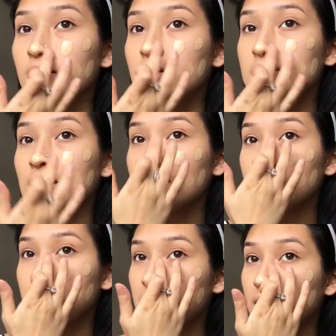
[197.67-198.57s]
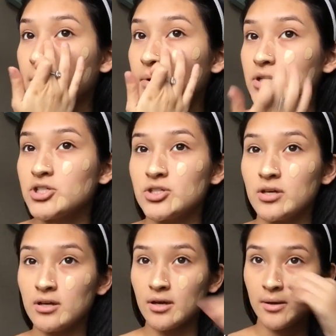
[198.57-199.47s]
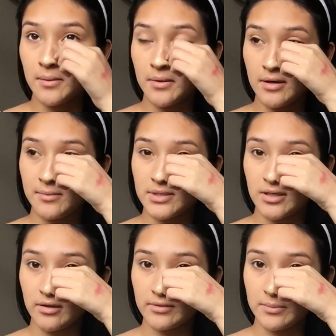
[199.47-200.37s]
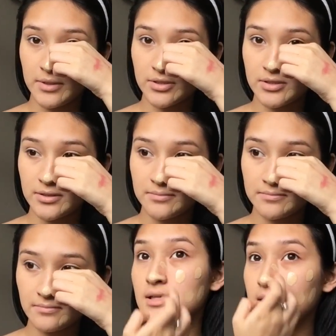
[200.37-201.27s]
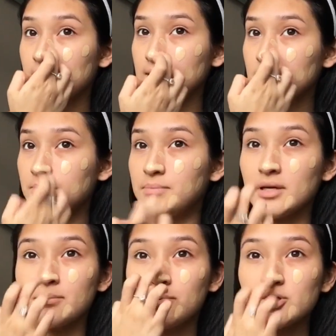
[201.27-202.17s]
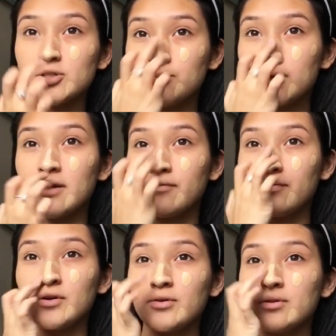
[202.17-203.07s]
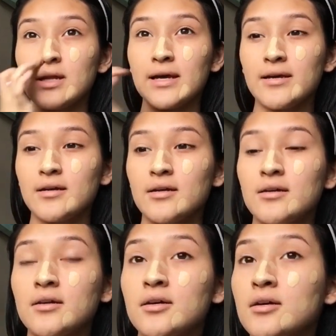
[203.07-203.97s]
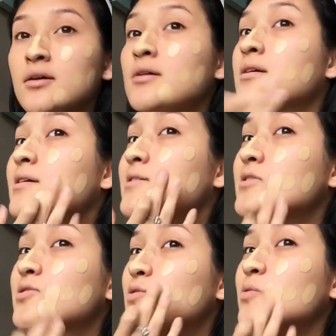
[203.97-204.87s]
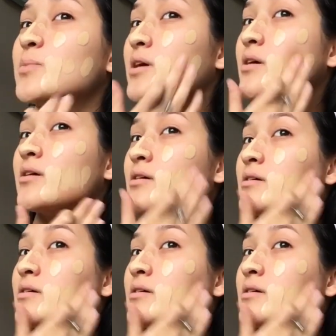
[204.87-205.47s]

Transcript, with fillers: Cause I like the big brush. Let me take out my piercing. I like the big brush, but I feel like it's too big.